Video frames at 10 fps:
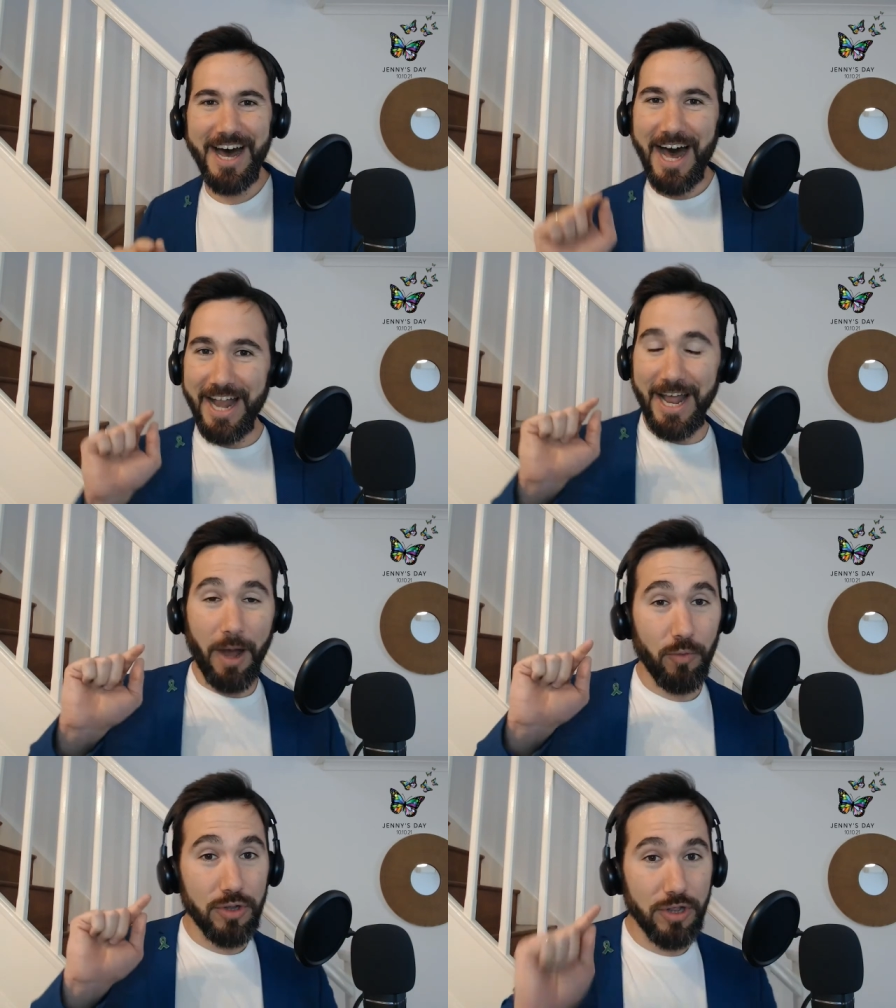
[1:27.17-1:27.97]
And I
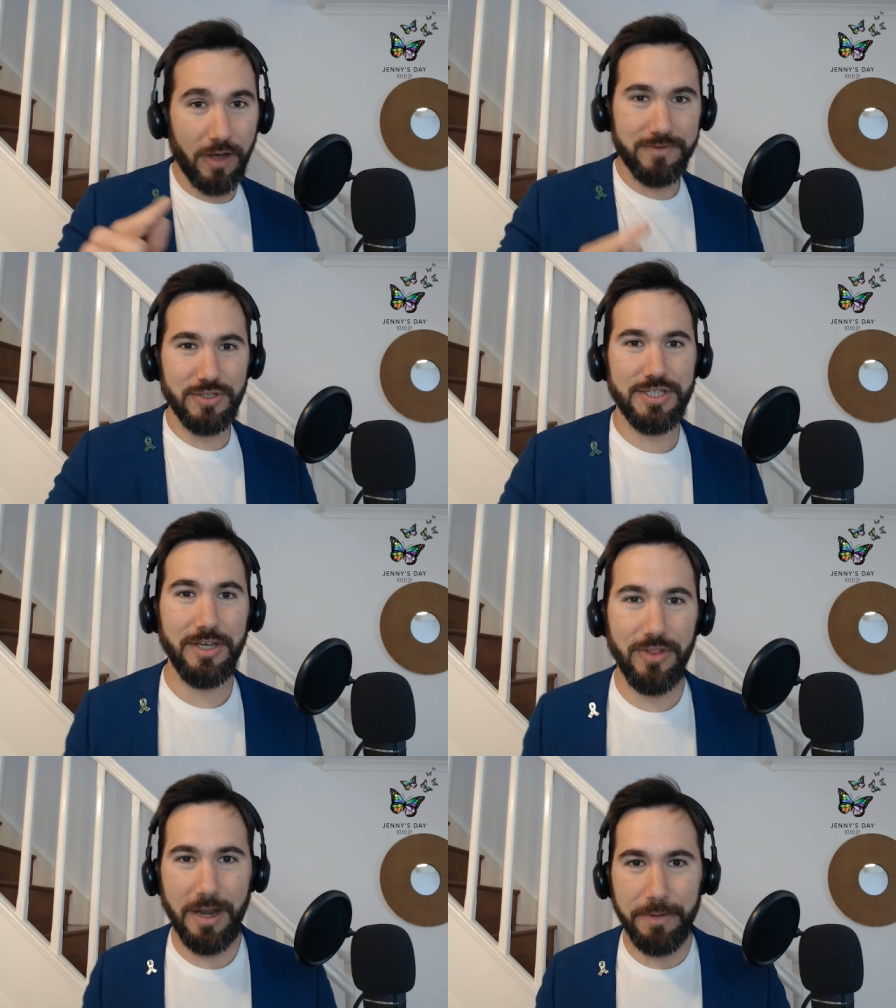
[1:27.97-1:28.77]
would love to see
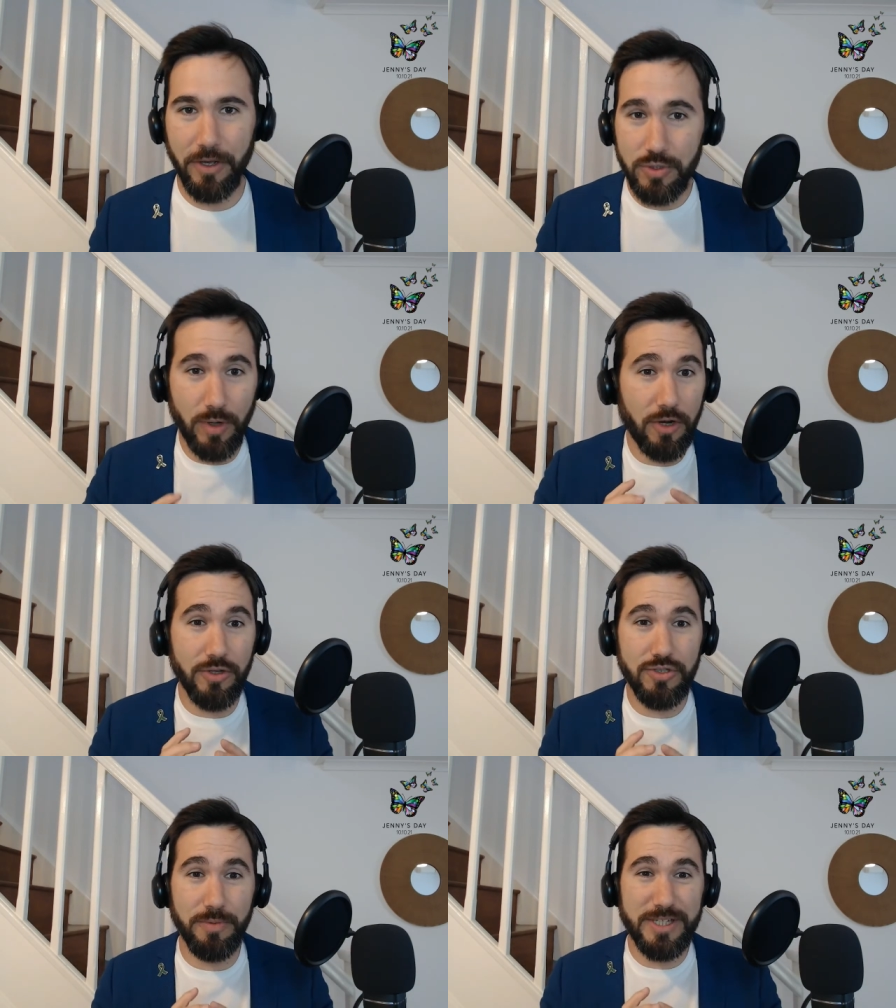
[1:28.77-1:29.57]
you there because we're
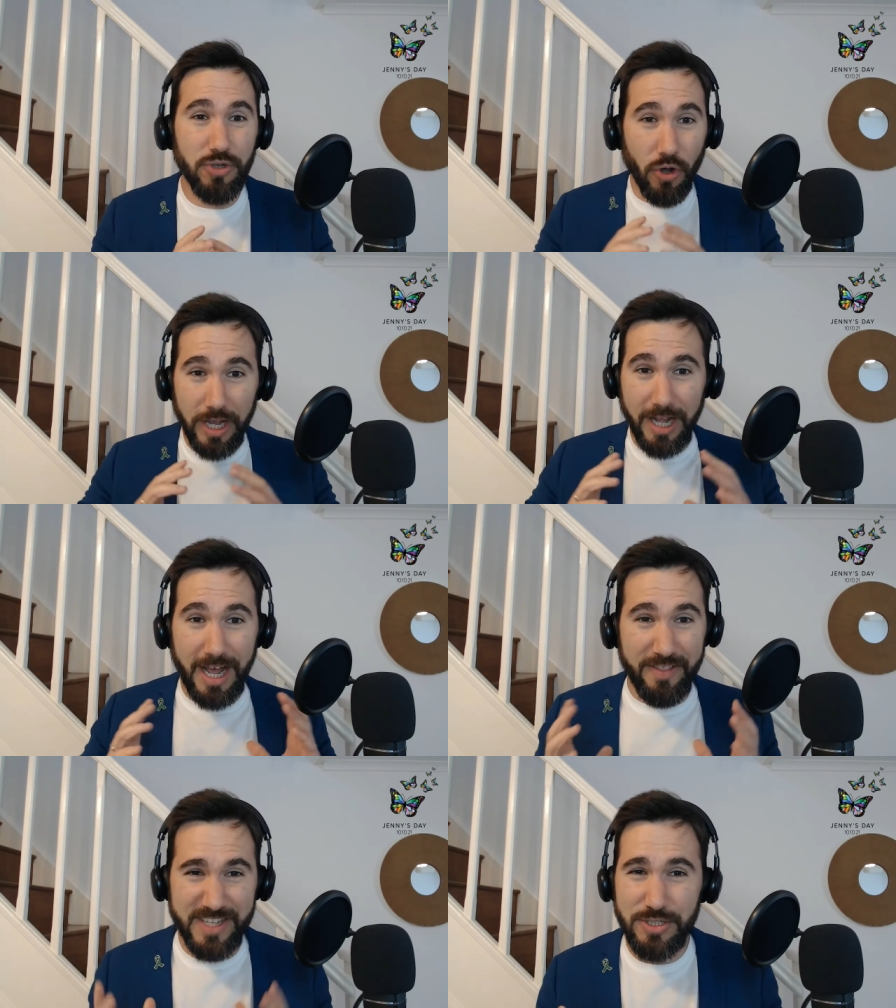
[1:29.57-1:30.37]
going to be talking
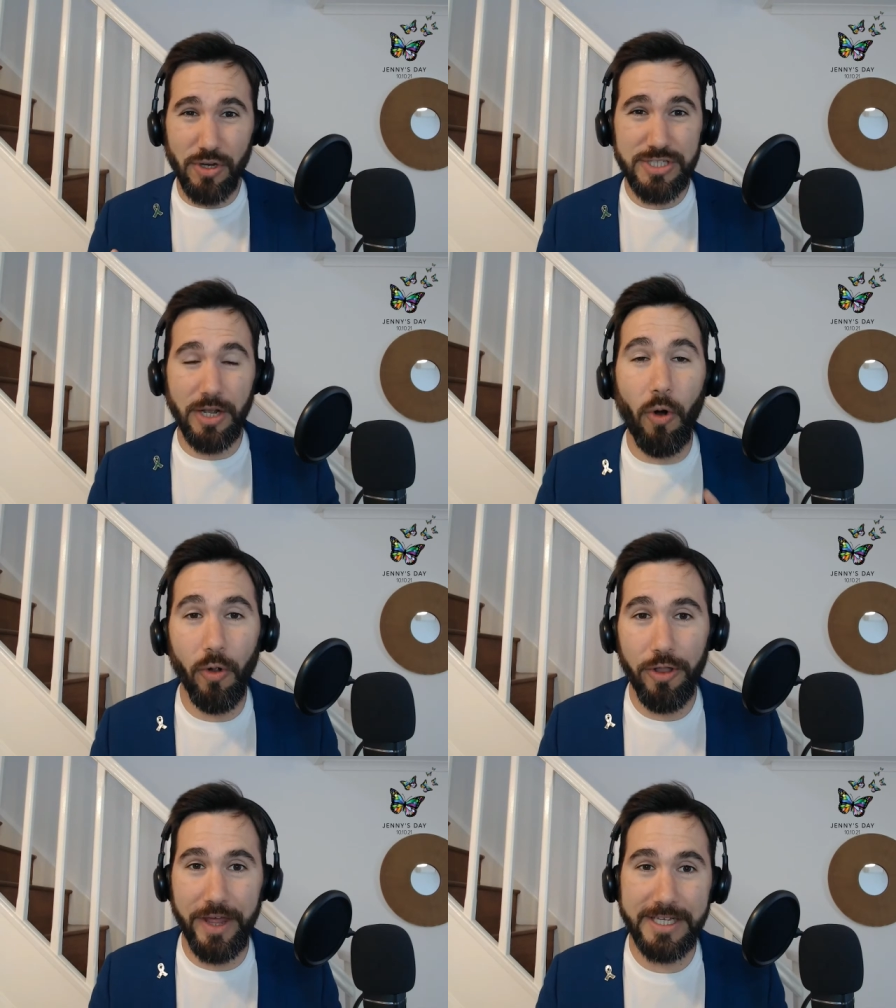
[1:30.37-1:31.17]
and discussing
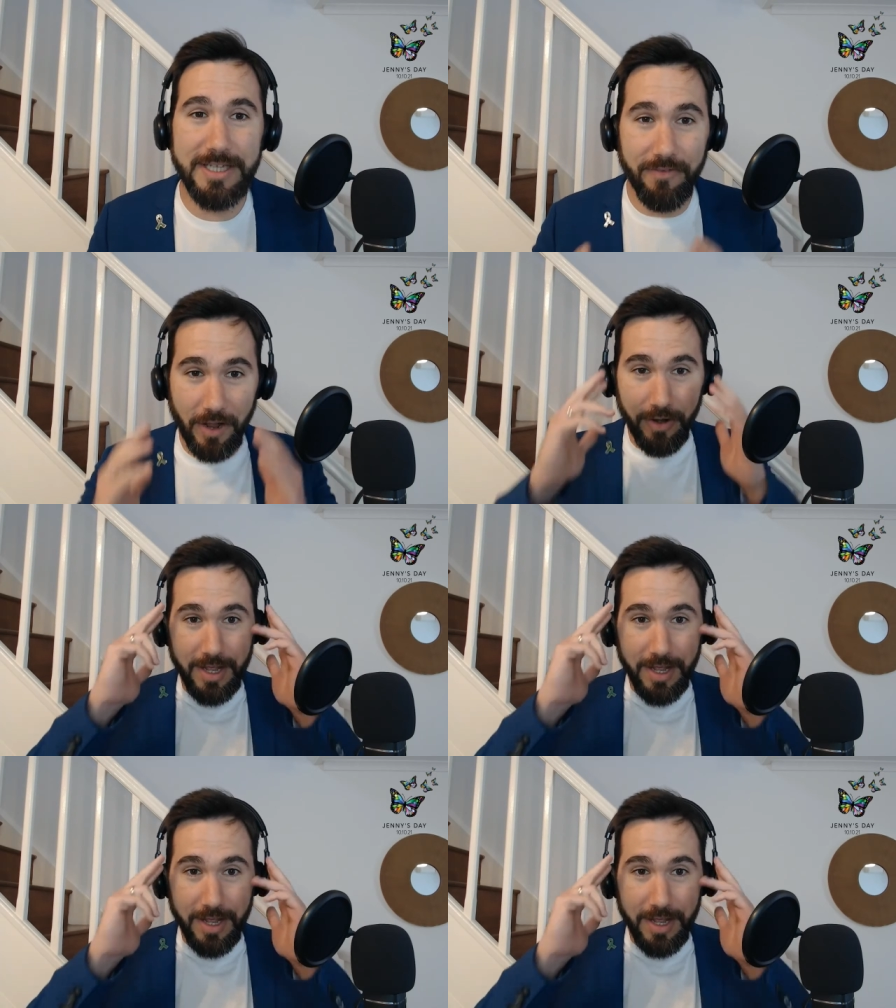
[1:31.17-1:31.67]
all things around